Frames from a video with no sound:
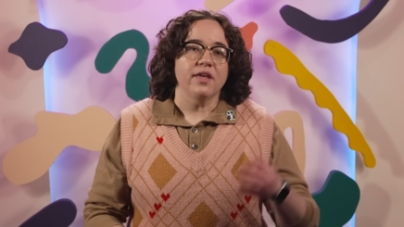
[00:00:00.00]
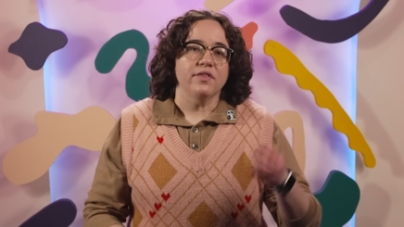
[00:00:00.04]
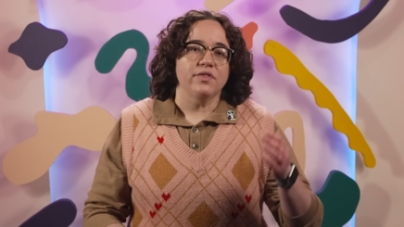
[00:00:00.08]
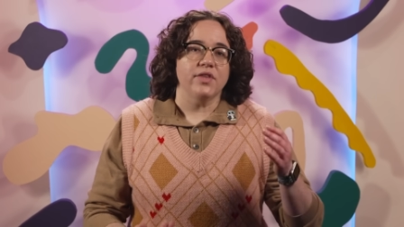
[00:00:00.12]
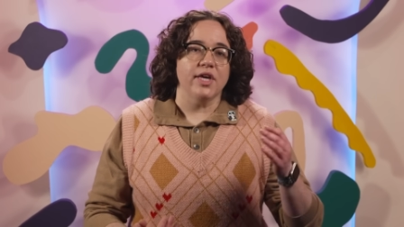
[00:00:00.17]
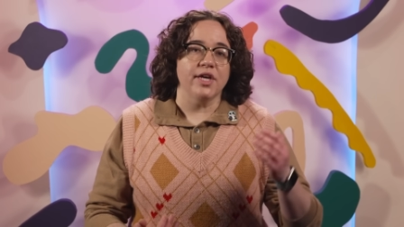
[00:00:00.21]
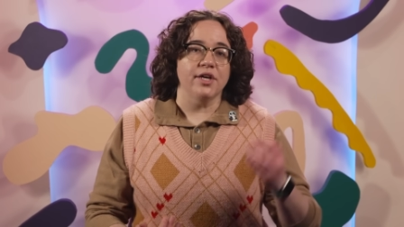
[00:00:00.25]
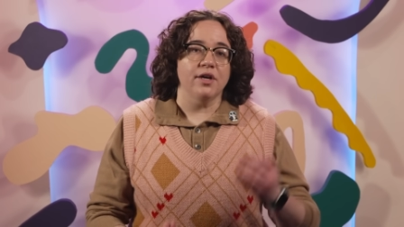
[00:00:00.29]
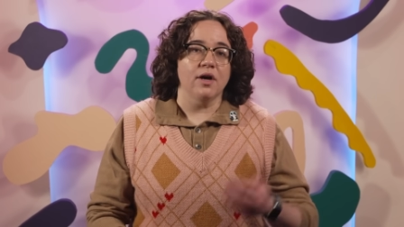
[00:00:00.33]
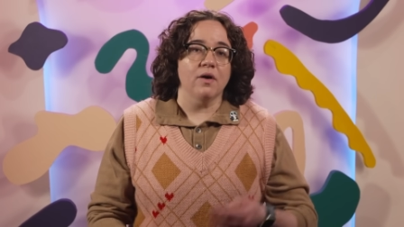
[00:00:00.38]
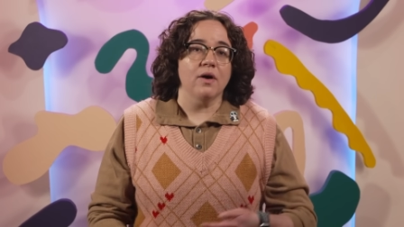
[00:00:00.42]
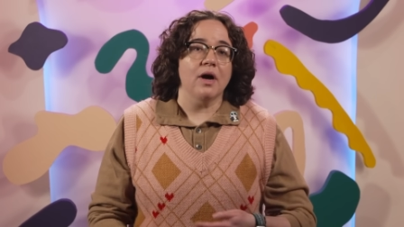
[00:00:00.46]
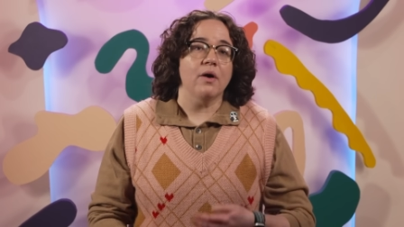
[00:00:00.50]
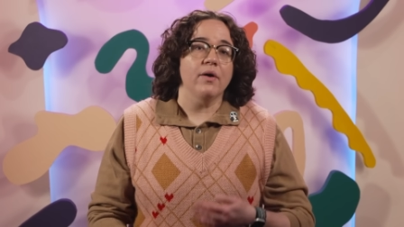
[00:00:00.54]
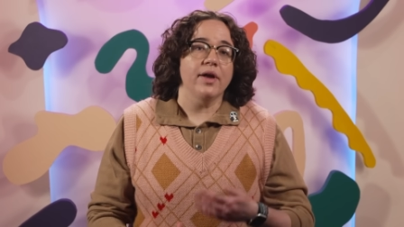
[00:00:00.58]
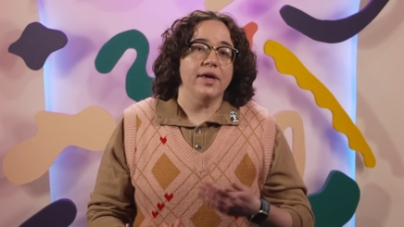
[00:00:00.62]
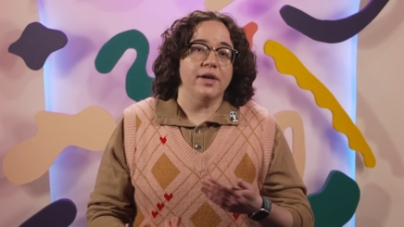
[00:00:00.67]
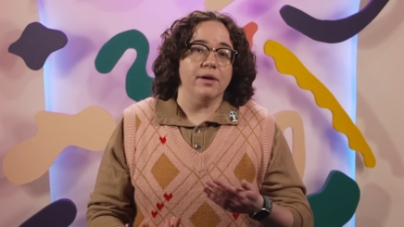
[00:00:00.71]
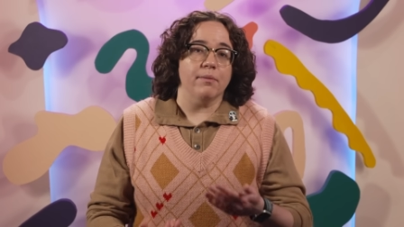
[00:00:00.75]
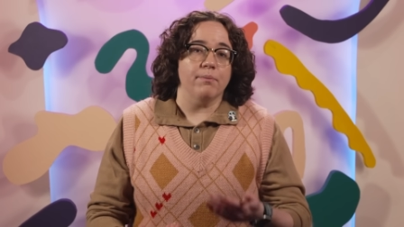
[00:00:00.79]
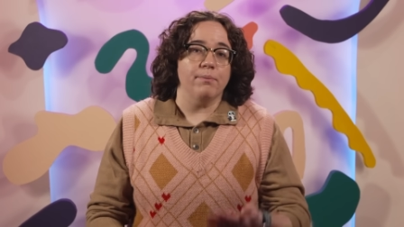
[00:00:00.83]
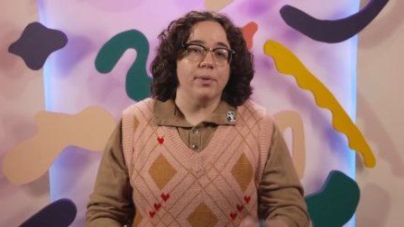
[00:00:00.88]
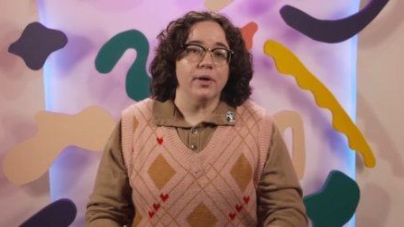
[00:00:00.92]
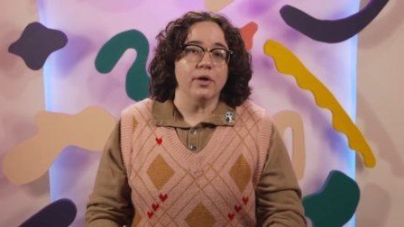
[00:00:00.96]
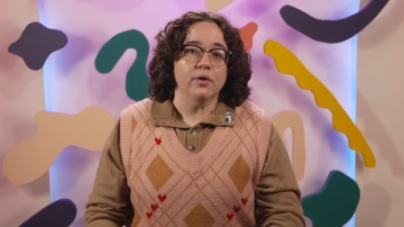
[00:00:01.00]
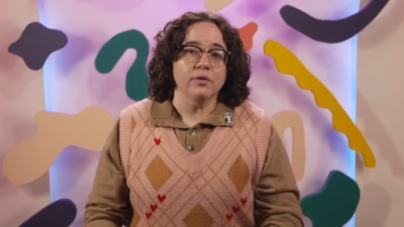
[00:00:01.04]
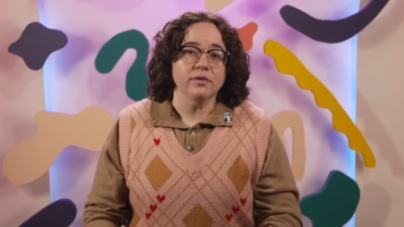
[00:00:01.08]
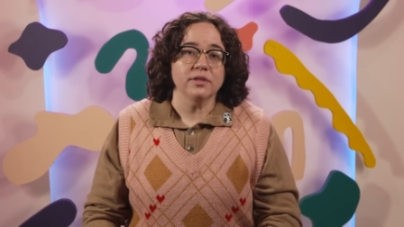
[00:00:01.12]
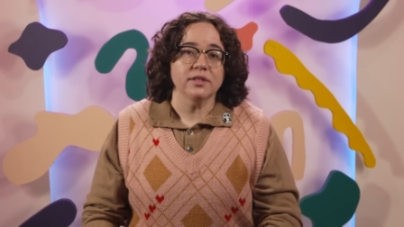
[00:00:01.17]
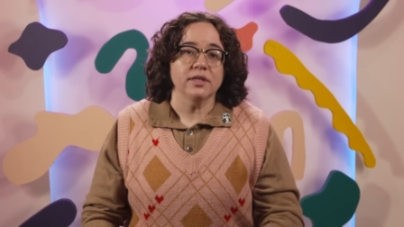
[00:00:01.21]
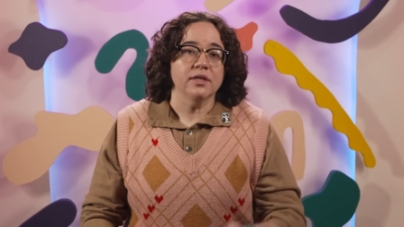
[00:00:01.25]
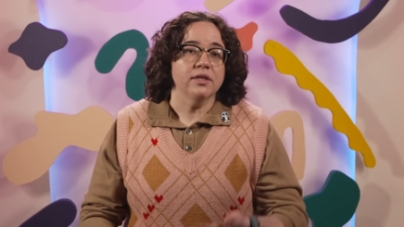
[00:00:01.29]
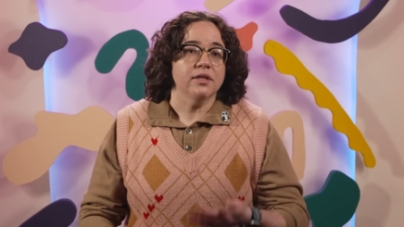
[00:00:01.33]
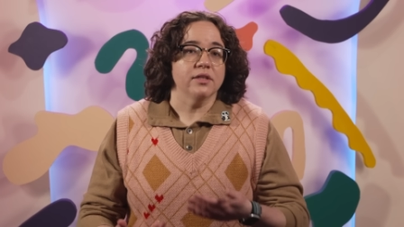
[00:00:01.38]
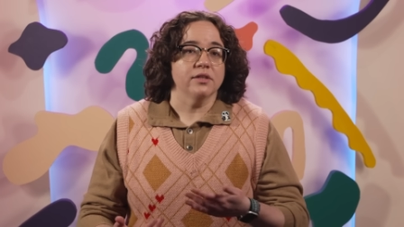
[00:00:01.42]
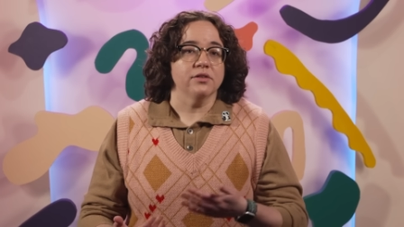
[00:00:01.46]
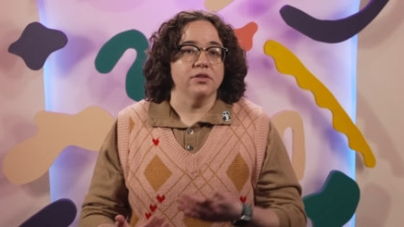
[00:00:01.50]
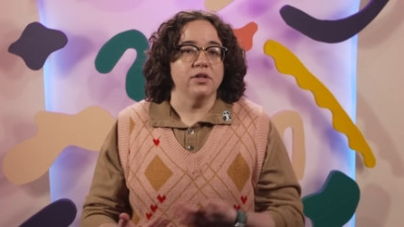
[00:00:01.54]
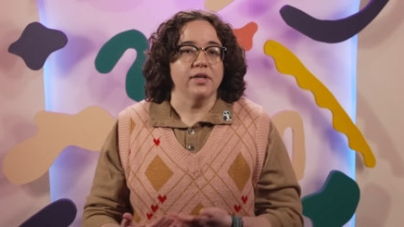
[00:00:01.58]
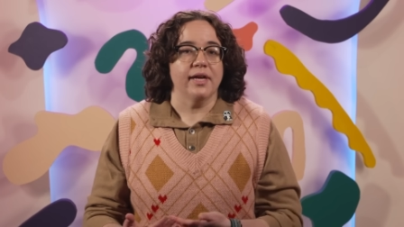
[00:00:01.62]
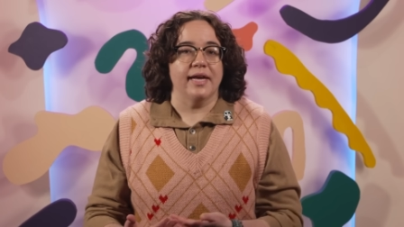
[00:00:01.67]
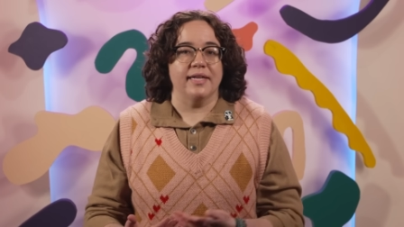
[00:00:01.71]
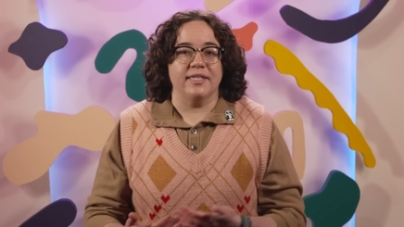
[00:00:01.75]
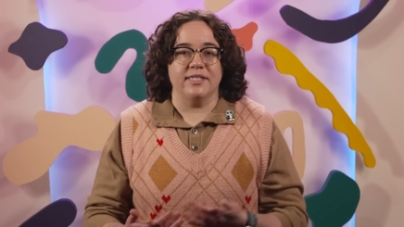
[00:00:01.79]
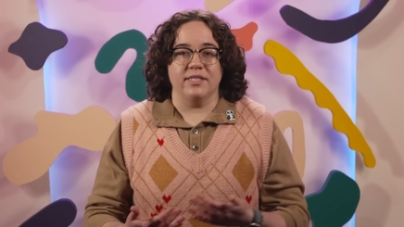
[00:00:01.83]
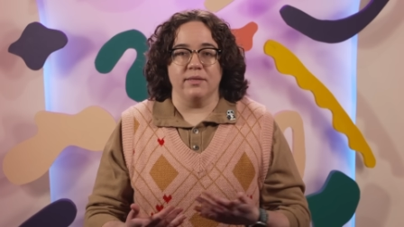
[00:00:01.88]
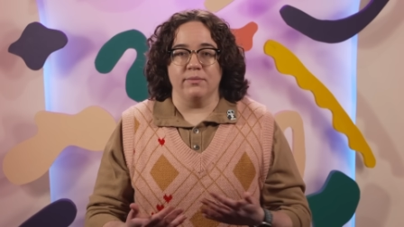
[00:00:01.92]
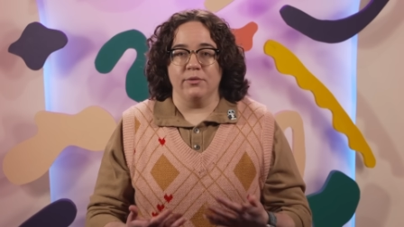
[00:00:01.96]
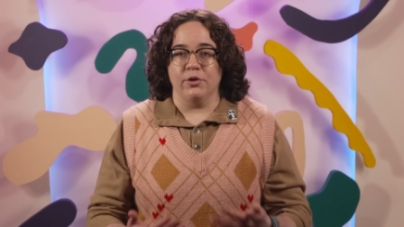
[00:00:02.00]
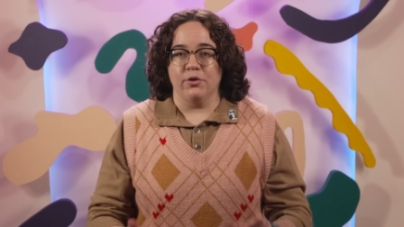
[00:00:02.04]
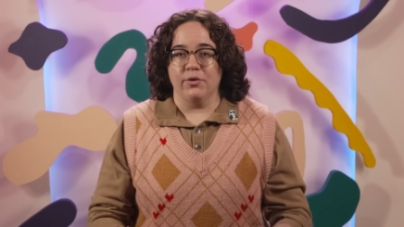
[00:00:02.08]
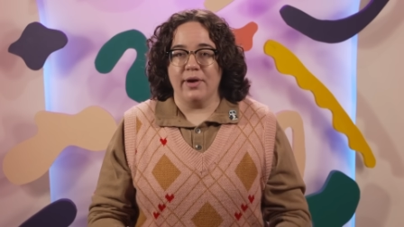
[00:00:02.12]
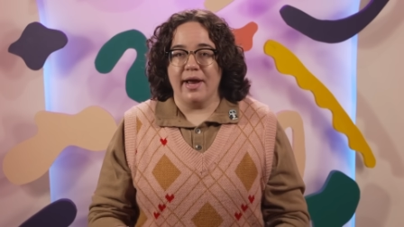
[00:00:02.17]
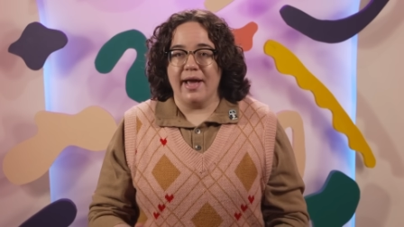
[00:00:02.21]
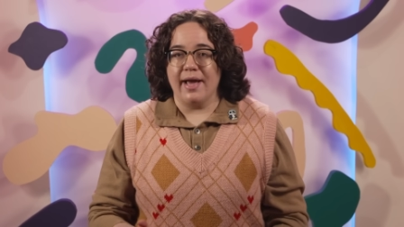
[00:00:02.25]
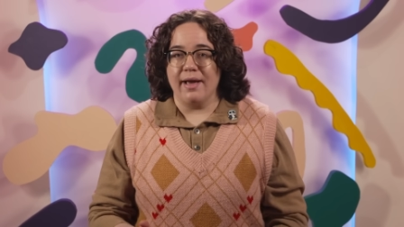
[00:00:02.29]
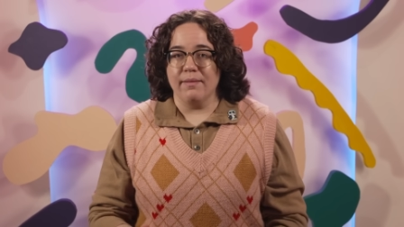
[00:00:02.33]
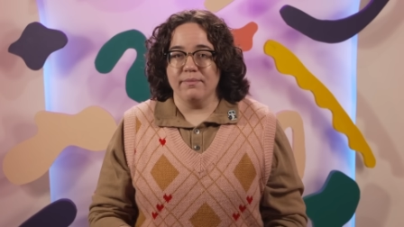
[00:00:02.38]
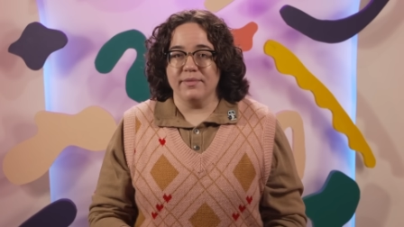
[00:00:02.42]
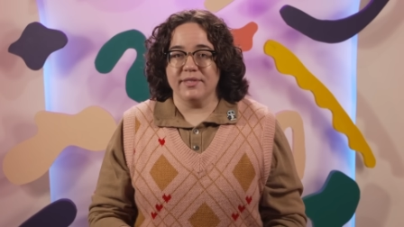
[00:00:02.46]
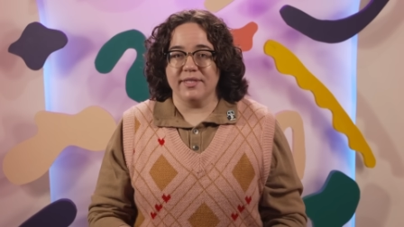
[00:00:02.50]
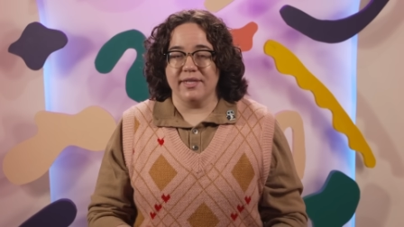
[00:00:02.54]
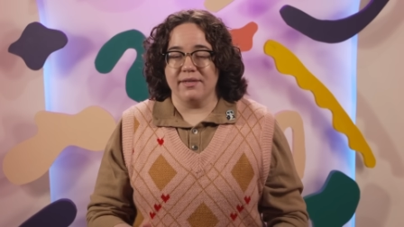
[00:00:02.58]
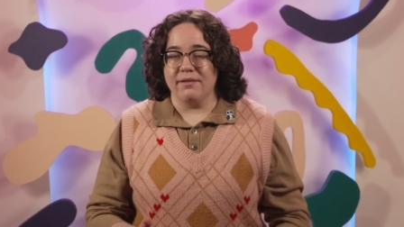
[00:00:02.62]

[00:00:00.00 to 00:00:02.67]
They go out in a boat, look at some crabs,